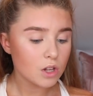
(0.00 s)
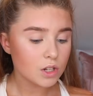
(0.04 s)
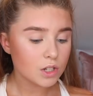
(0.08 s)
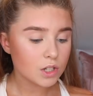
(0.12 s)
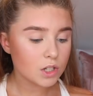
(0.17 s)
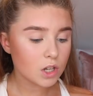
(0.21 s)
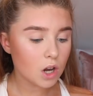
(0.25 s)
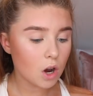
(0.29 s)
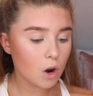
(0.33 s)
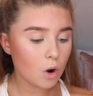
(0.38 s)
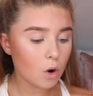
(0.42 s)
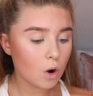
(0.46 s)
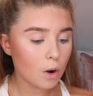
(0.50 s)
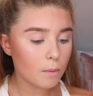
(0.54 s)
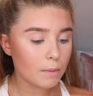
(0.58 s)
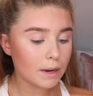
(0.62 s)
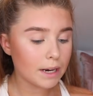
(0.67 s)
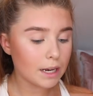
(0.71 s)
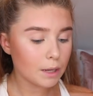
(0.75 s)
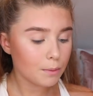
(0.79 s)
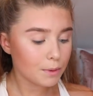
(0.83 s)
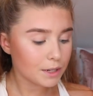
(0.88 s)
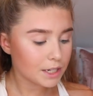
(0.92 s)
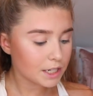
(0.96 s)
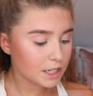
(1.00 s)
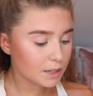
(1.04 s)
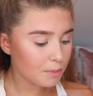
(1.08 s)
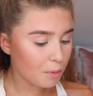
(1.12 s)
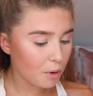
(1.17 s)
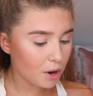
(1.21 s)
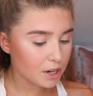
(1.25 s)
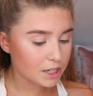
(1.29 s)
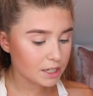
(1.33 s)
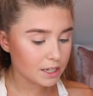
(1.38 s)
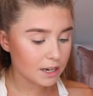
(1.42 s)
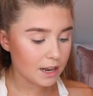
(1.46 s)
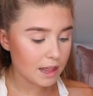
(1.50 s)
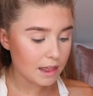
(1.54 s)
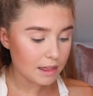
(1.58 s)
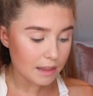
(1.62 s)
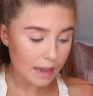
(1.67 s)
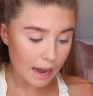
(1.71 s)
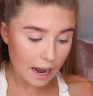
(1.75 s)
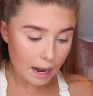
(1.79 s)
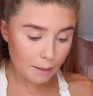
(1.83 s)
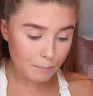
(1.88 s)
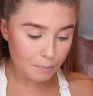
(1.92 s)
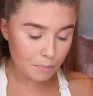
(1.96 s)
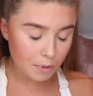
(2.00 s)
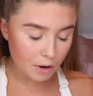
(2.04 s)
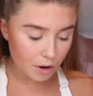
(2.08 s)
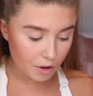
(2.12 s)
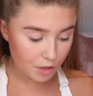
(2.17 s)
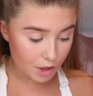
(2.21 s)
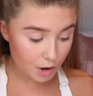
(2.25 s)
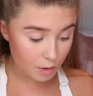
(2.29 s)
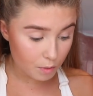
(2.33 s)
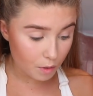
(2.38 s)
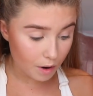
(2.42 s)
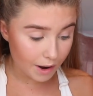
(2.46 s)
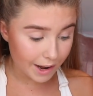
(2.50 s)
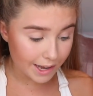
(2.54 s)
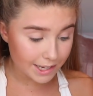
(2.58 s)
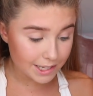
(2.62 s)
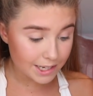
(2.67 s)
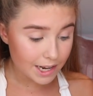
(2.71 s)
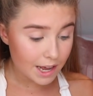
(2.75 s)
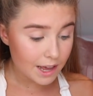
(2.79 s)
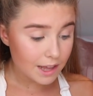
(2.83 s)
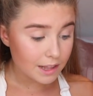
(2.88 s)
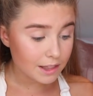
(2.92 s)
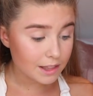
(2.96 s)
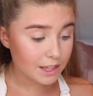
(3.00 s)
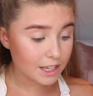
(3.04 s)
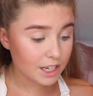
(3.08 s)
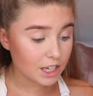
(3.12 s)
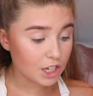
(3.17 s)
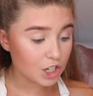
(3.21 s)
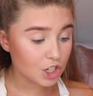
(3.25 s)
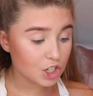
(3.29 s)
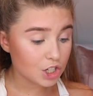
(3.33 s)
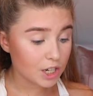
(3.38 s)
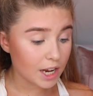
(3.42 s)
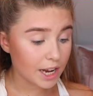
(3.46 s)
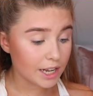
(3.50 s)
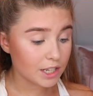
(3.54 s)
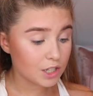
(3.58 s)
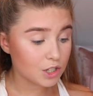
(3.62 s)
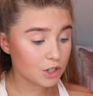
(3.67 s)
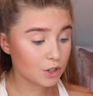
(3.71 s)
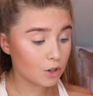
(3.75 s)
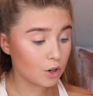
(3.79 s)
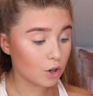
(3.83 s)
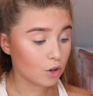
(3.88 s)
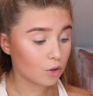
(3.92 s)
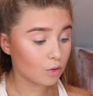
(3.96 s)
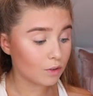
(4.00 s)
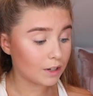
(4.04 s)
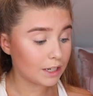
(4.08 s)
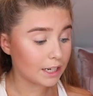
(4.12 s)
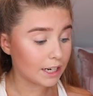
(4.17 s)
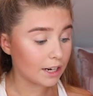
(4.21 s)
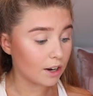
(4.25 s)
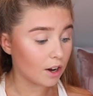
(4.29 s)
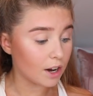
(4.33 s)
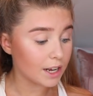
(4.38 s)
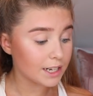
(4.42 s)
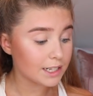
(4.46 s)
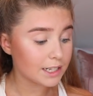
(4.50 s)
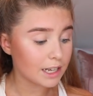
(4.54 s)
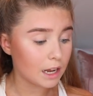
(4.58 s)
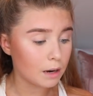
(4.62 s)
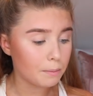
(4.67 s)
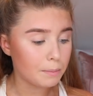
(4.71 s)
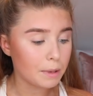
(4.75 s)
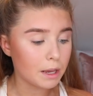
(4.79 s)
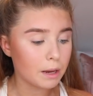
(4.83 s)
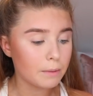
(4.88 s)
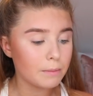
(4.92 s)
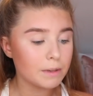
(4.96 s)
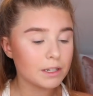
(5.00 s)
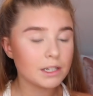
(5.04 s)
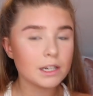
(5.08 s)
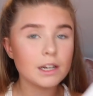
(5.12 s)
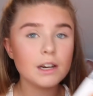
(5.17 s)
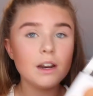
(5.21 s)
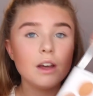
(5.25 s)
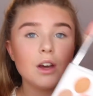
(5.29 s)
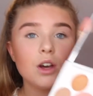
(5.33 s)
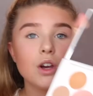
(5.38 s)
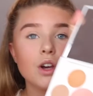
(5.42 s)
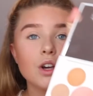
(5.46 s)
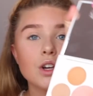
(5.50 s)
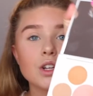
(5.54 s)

So I'm a little bit disappointed in that, but otherwise the shades do look really nice and pigmented.